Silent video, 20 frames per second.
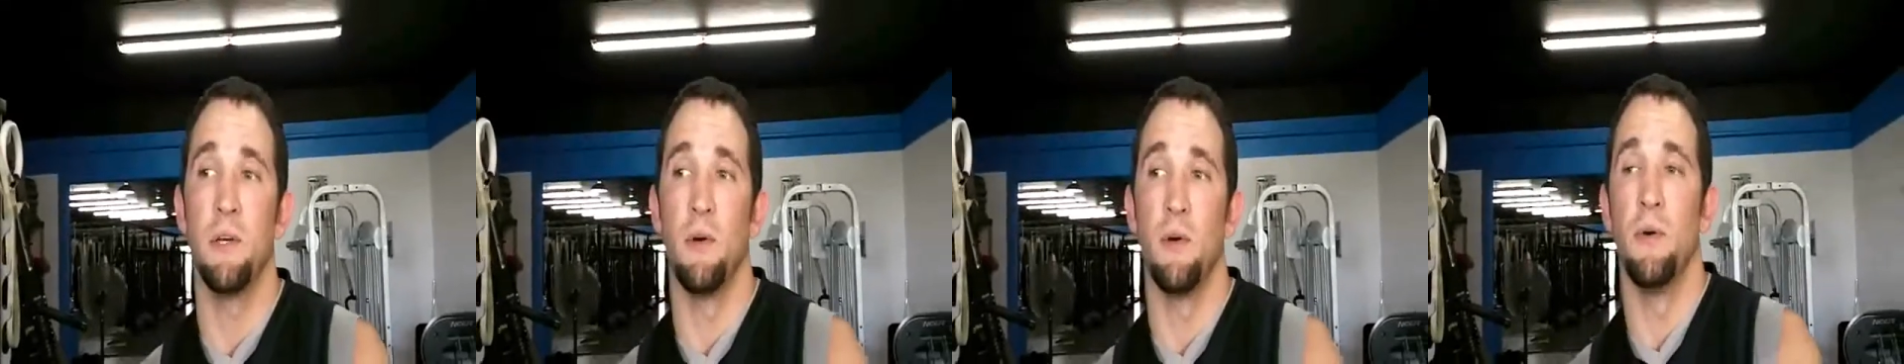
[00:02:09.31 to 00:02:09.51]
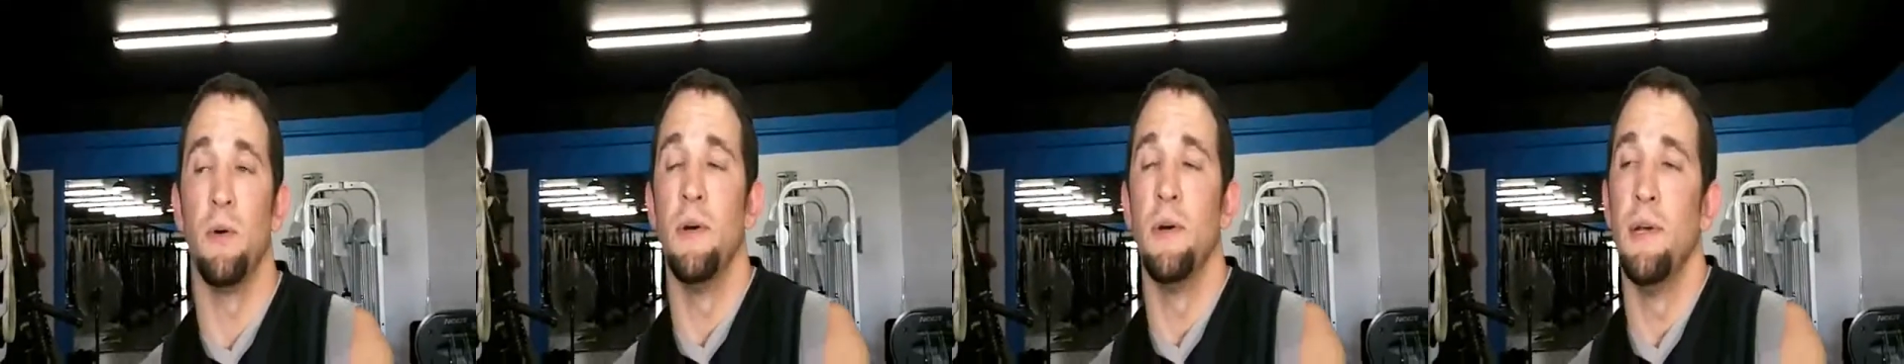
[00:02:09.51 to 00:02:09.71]

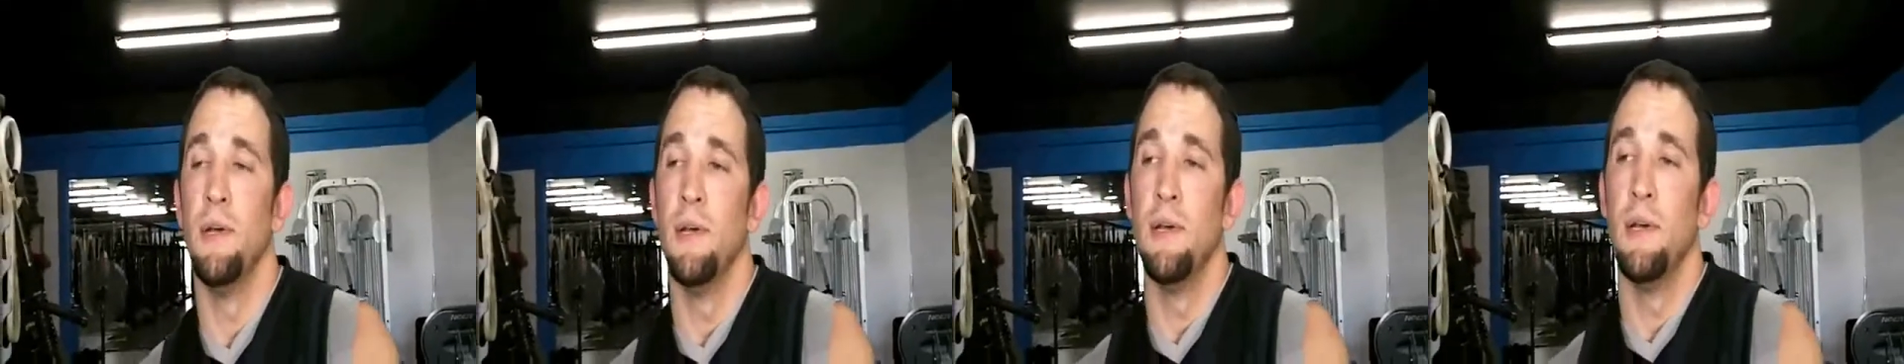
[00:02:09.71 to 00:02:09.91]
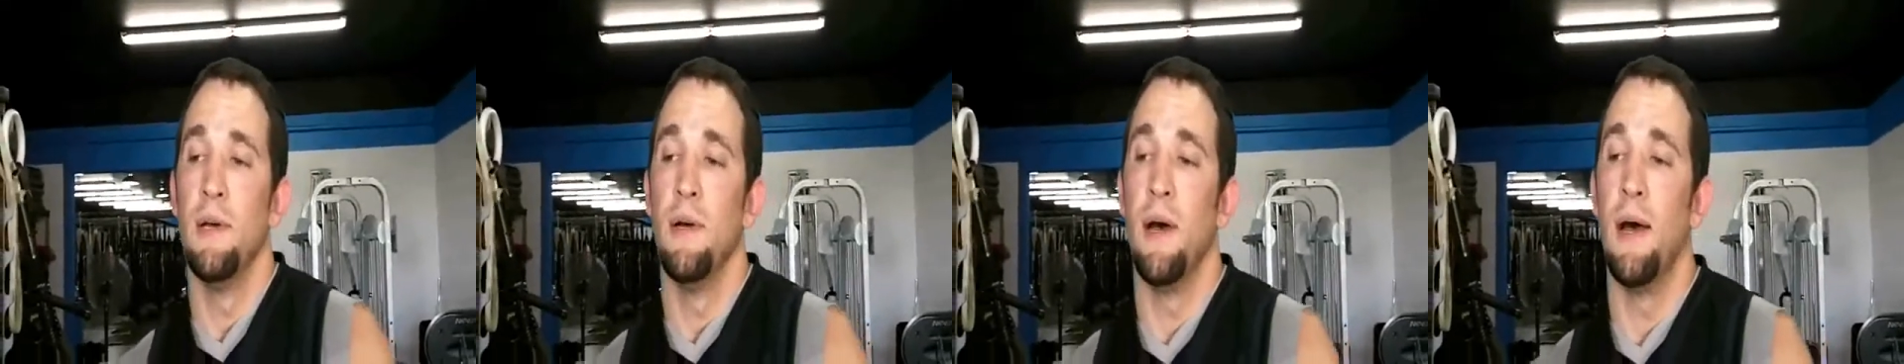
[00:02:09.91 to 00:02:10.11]
So
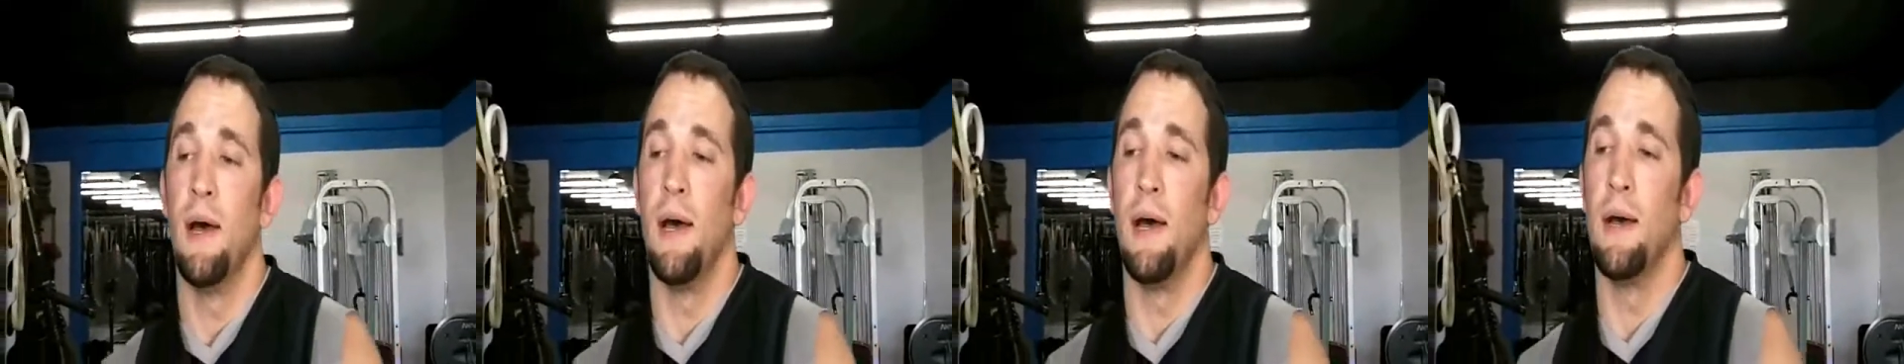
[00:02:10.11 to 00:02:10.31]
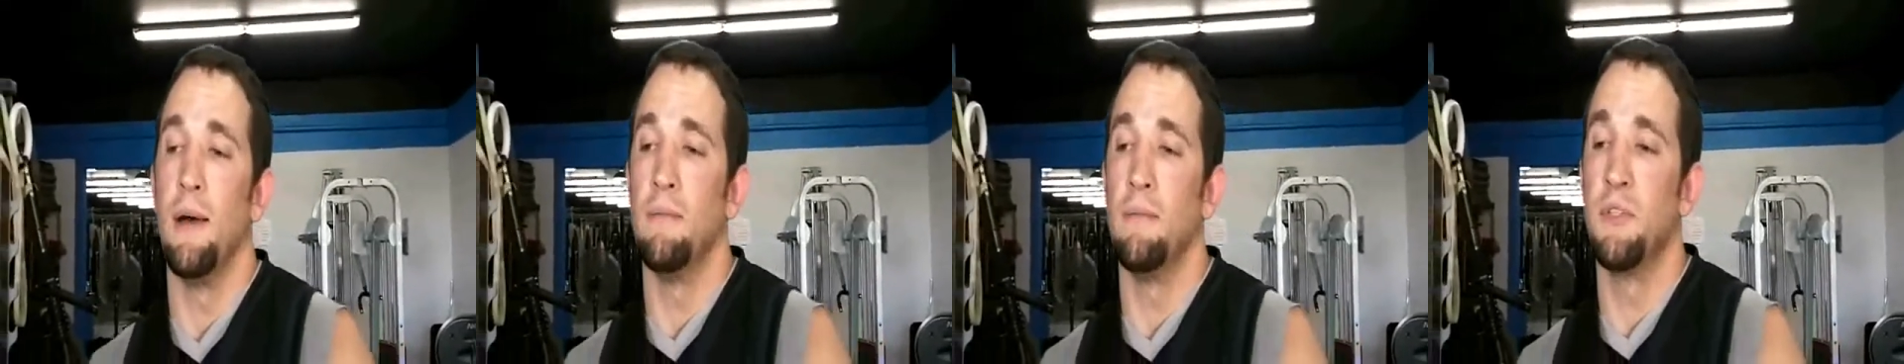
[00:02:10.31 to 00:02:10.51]

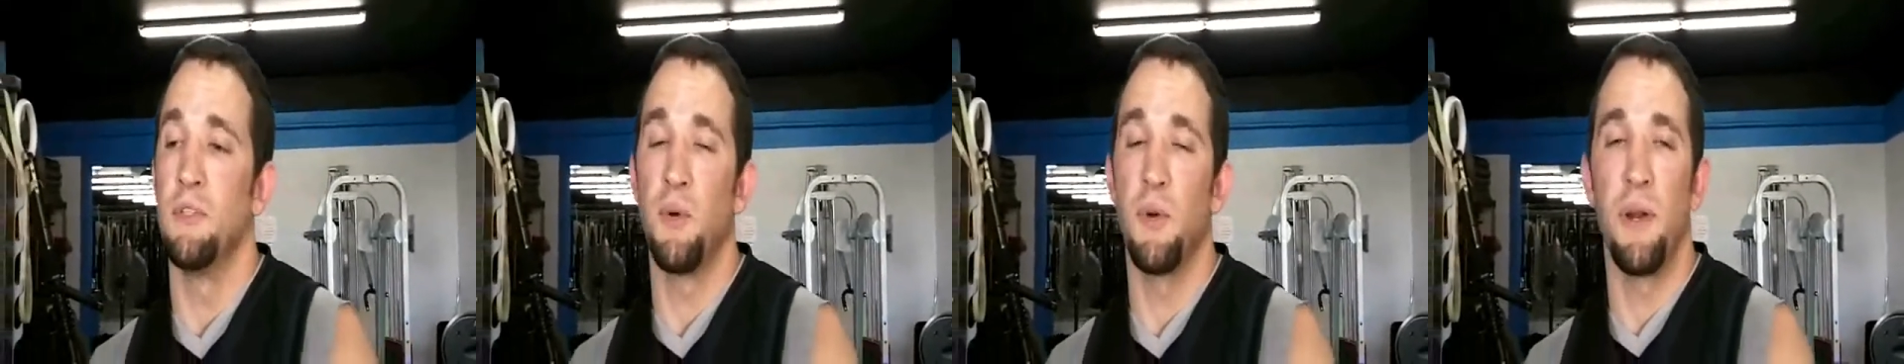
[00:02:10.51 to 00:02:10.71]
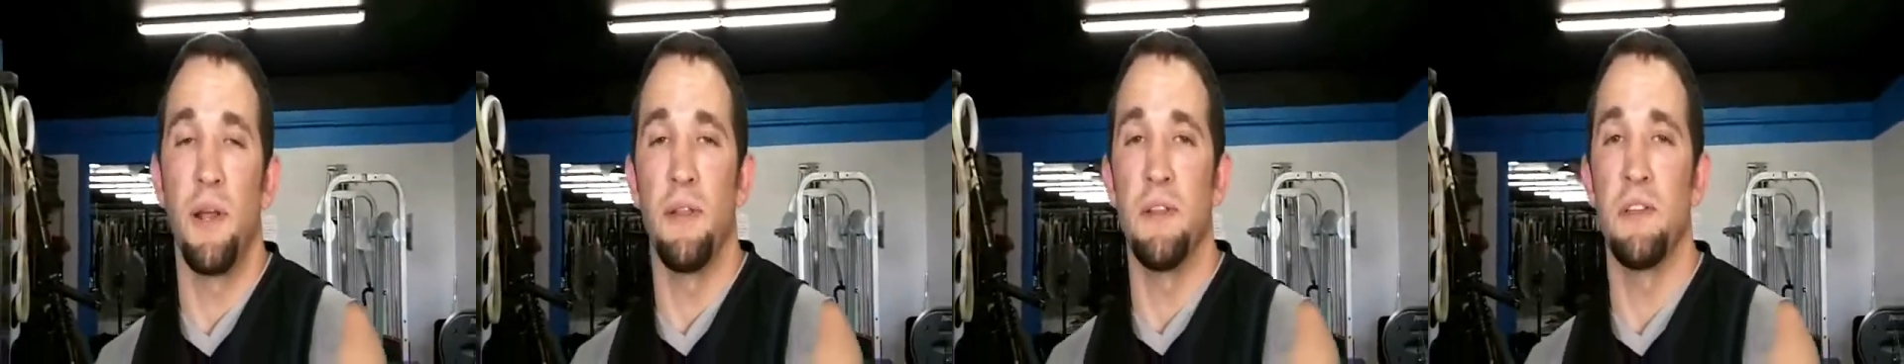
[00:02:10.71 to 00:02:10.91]
um,
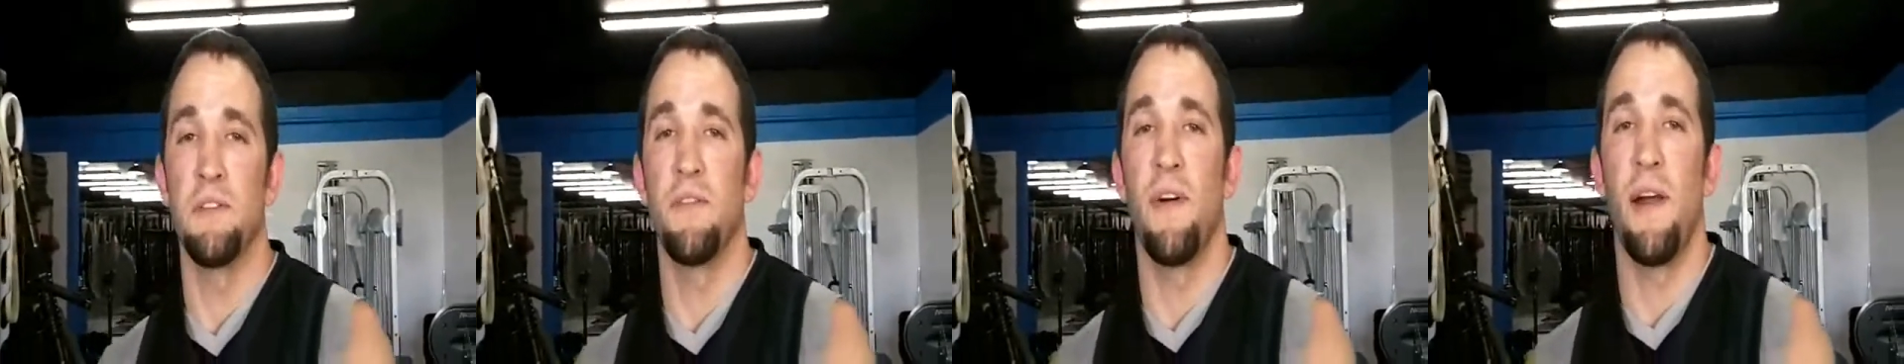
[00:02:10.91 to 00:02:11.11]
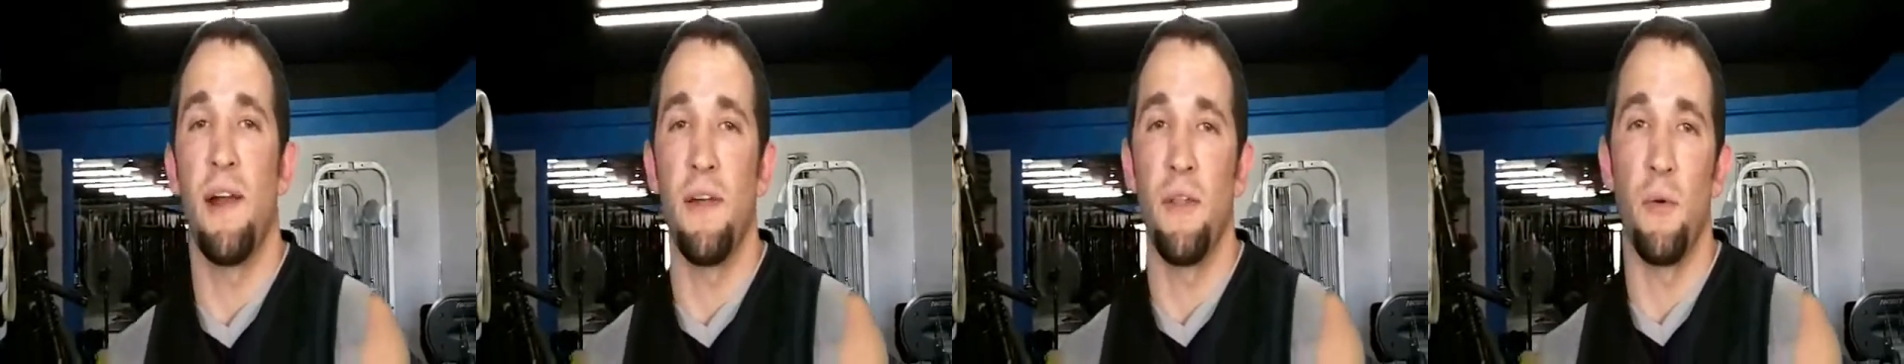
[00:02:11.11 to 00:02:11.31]
just want to get
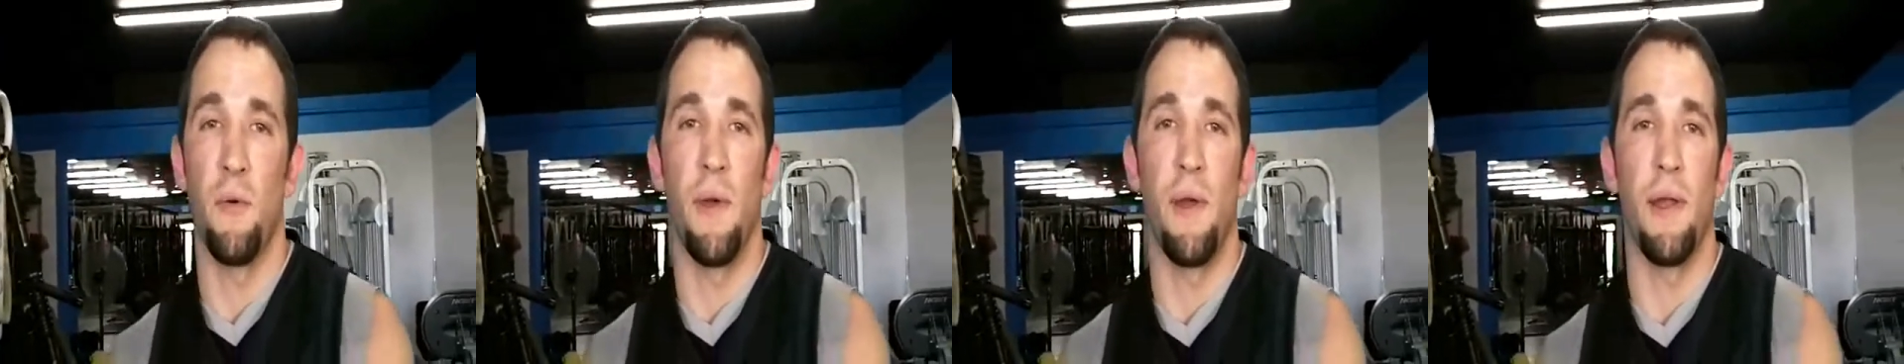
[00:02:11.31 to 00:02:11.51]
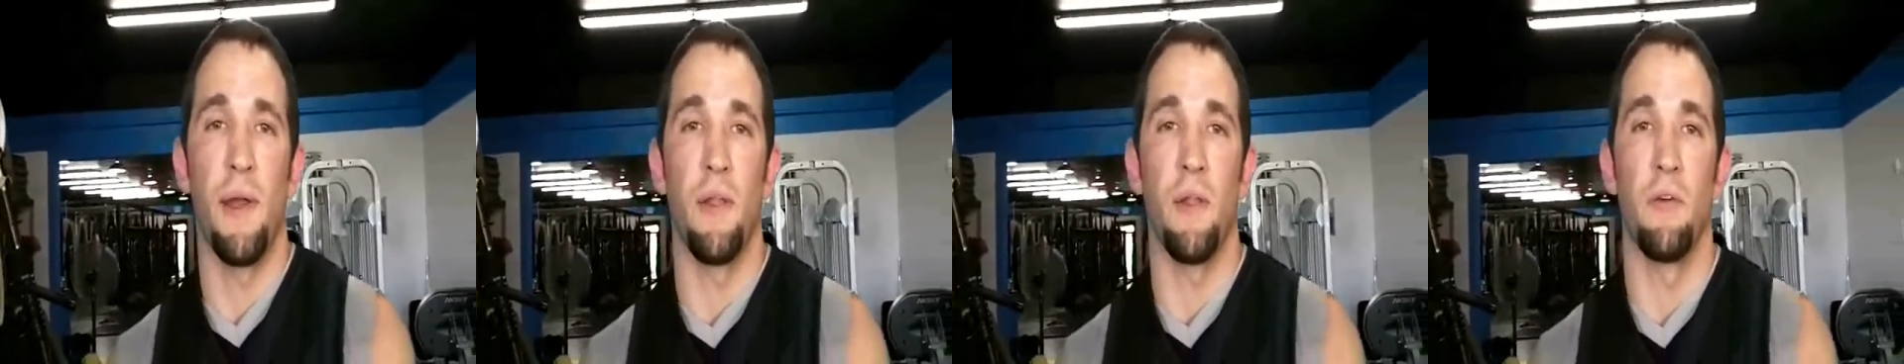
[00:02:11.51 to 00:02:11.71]
this fight out of the way.